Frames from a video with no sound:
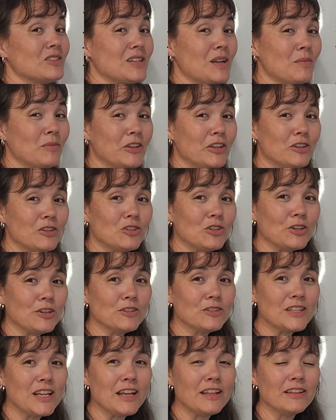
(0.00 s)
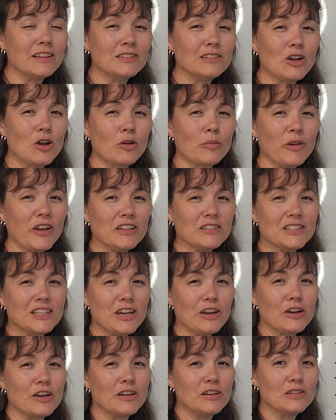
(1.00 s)
some literature saying that dog bites
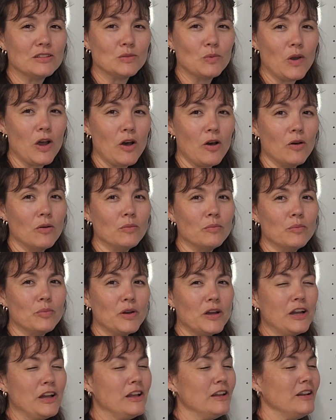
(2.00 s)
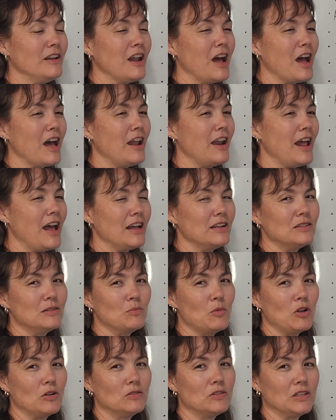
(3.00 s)
carry it as well, but not as
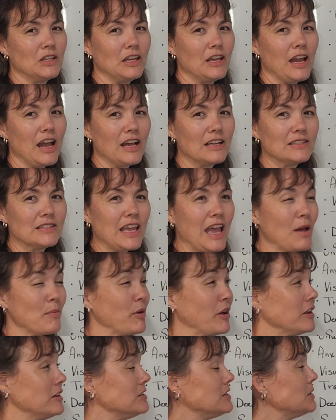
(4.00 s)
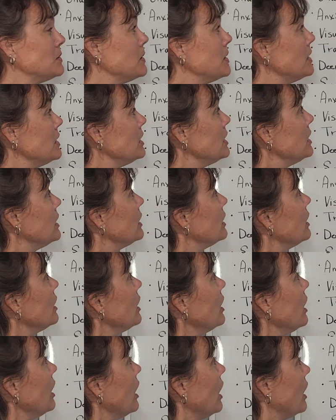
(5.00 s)
mostly as cat bites.
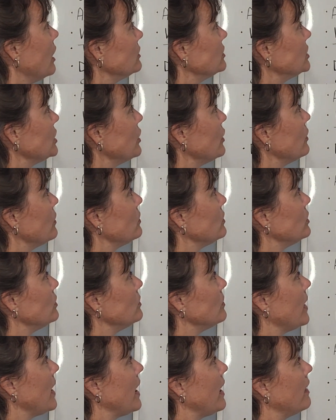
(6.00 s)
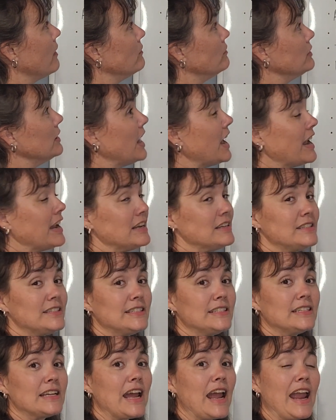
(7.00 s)
Also, you have
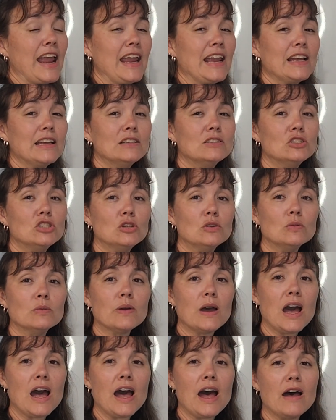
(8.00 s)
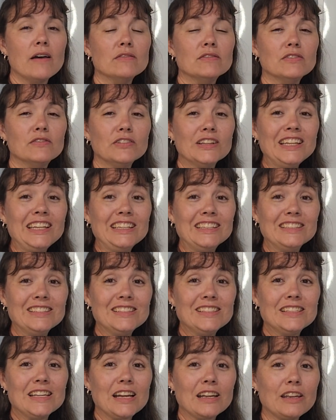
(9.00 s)
lice and you have
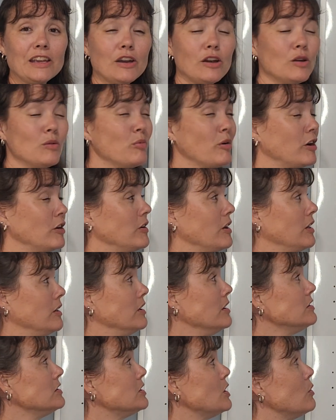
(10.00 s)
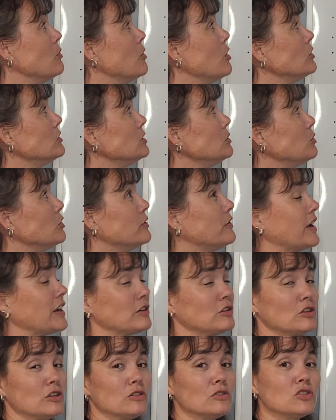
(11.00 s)
fleas that carry Bartonella. So multiple
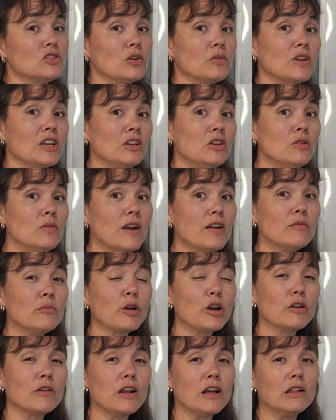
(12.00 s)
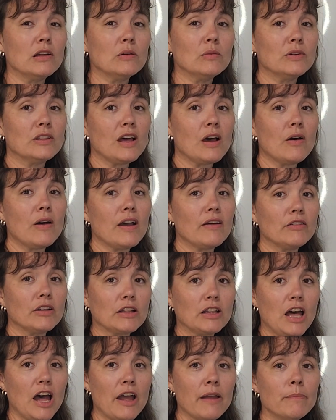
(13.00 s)
vectors. So can you have Bartonella without having
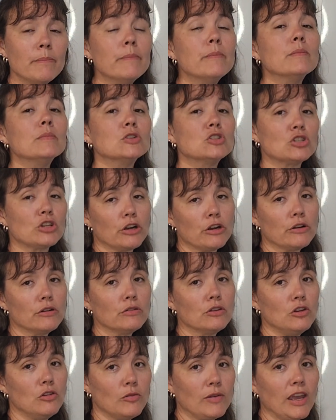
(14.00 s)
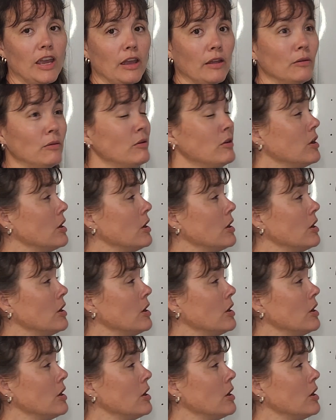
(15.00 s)
Lyme? Sure, you can.